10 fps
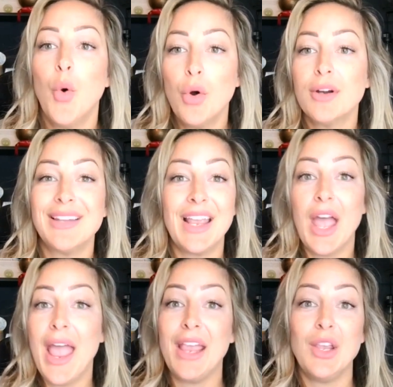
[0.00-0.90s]
Or
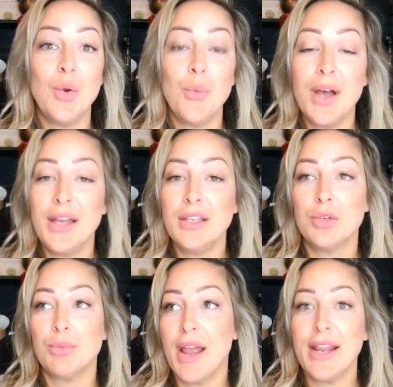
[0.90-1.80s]
like, hey, you know
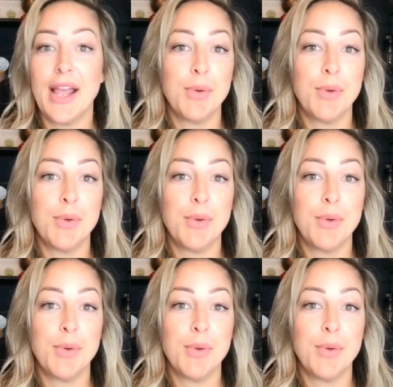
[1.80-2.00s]
what? You're right.